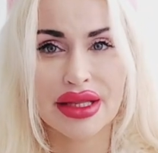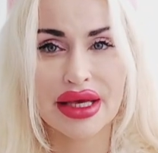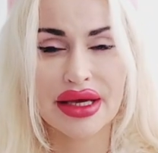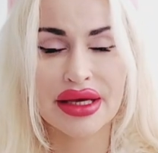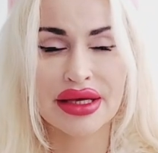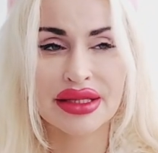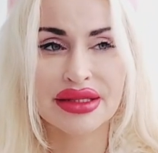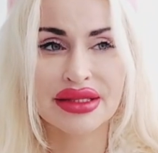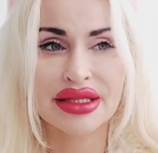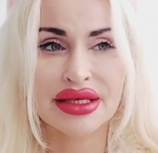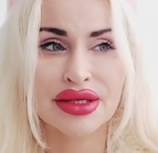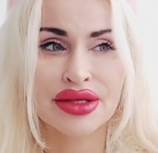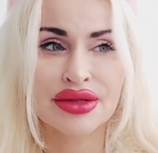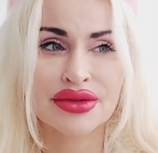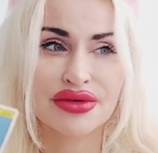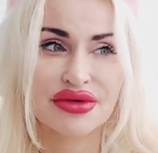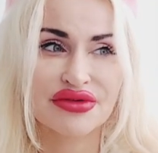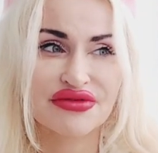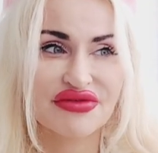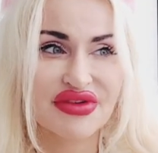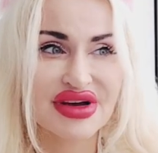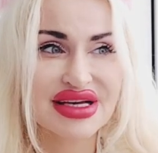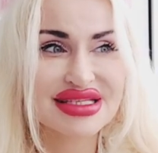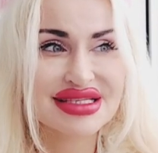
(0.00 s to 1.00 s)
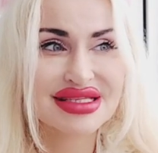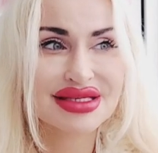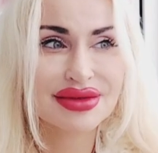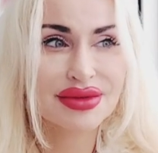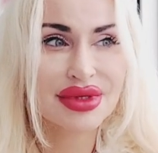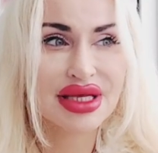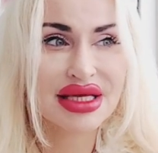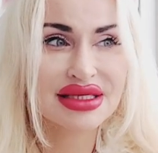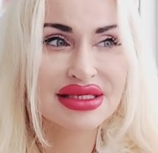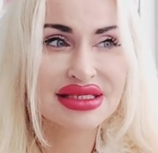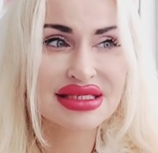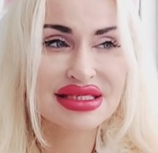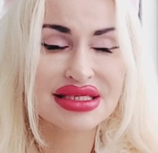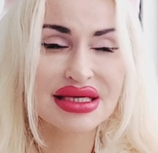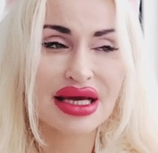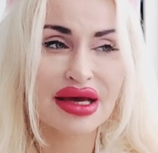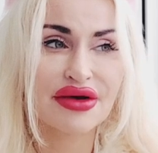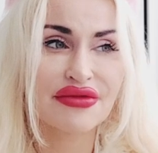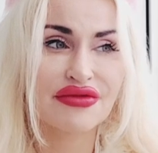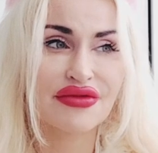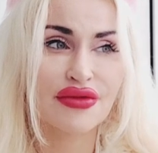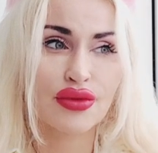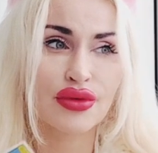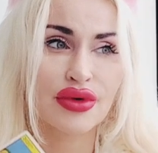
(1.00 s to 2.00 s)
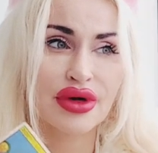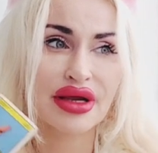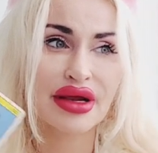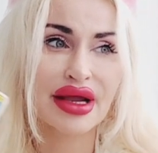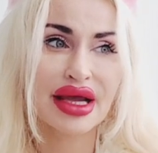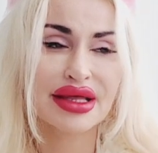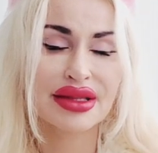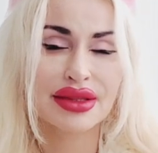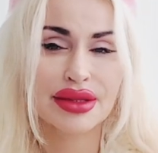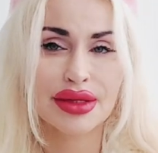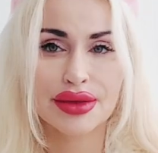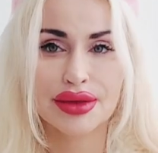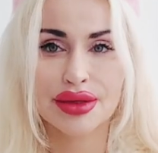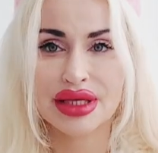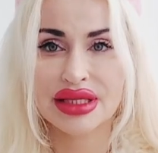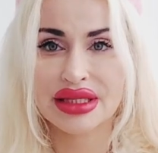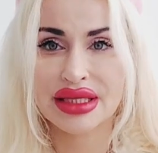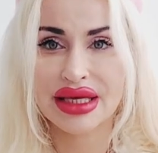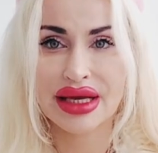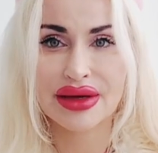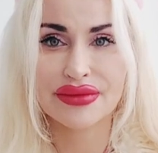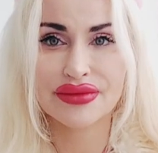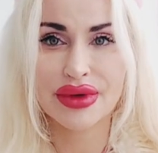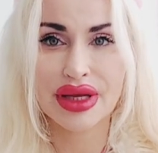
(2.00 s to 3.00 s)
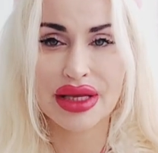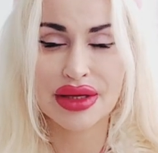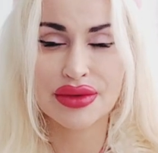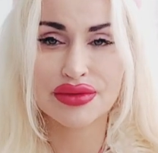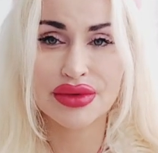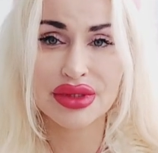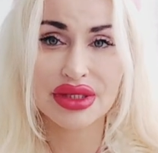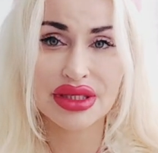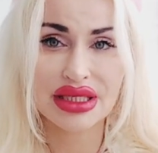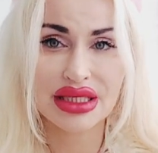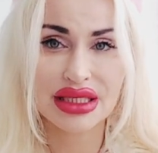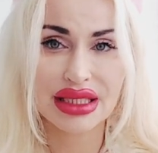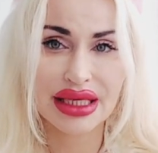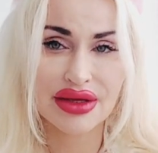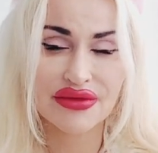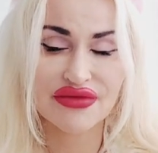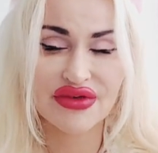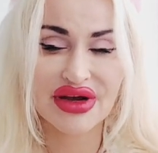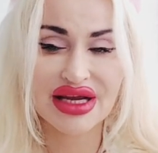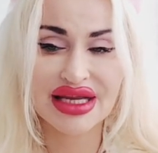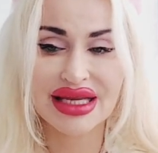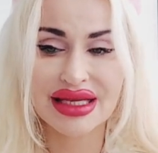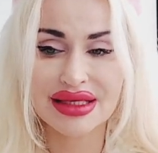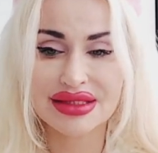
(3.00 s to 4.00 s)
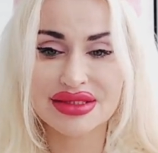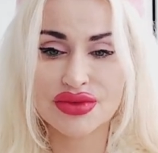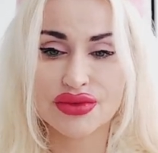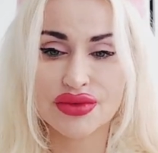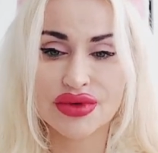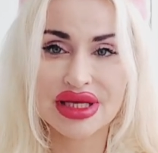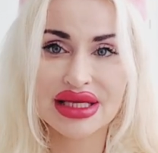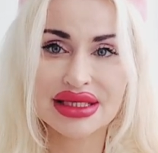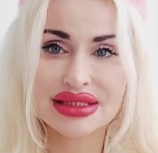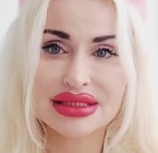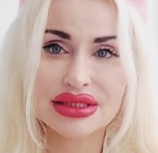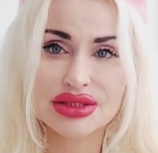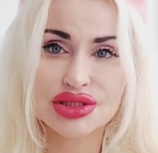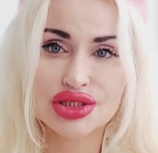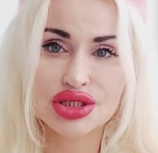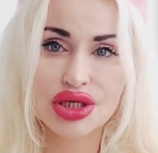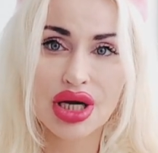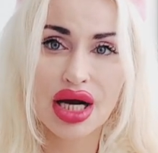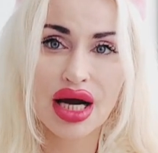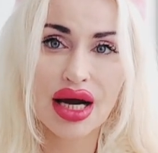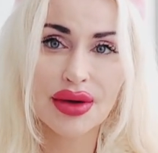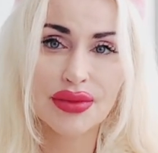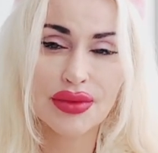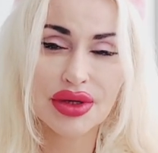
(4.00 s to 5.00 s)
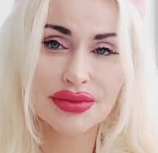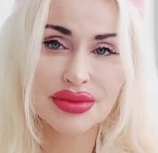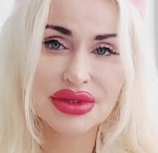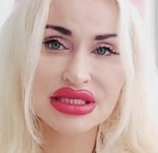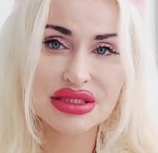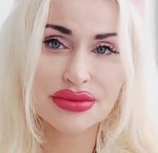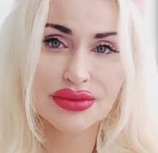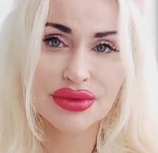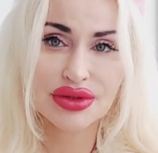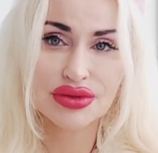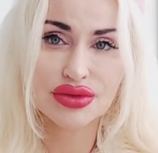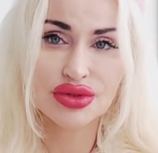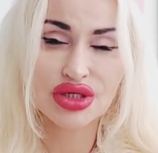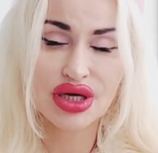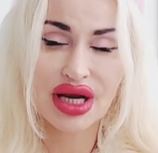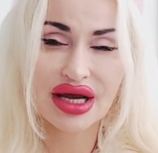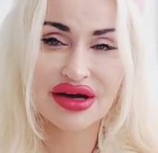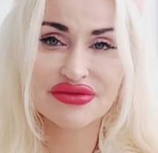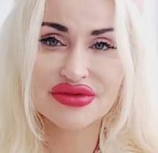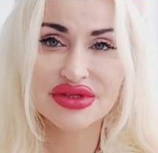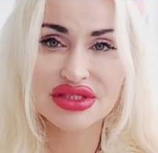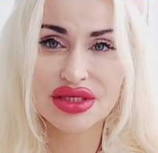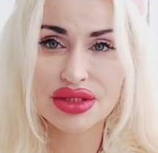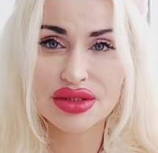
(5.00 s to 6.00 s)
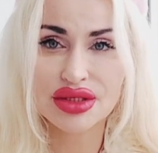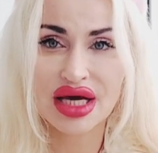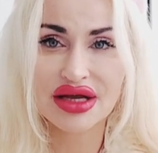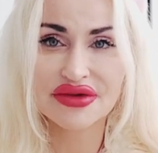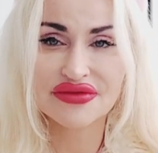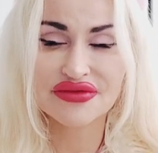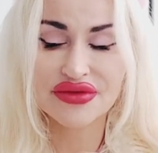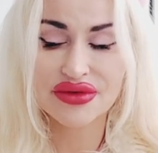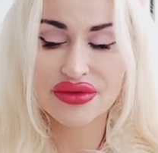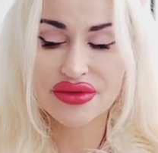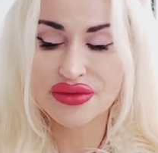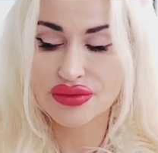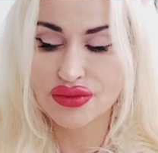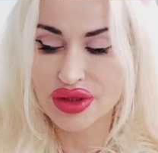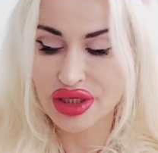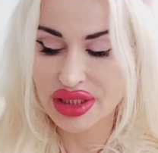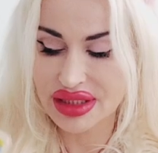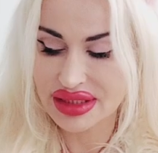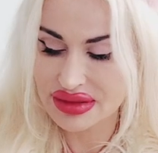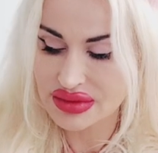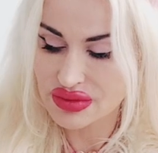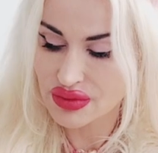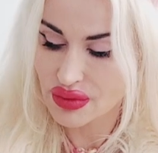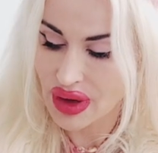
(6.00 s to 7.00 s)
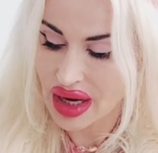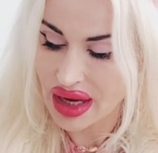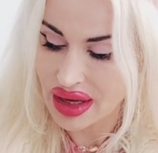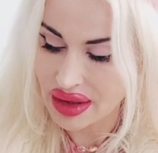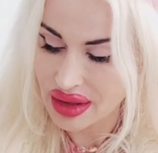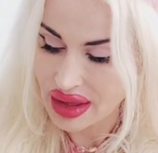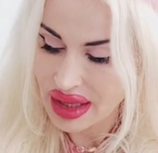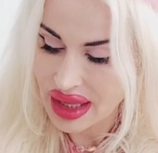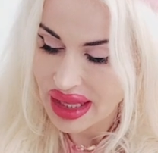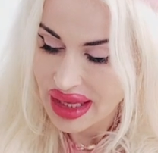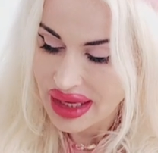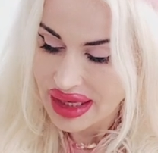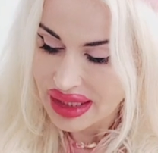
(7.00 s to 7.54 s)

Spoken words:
They either invest in stuff, or they have a really, like, finance-oriented job. Could be someone who travels a lot for their work as well.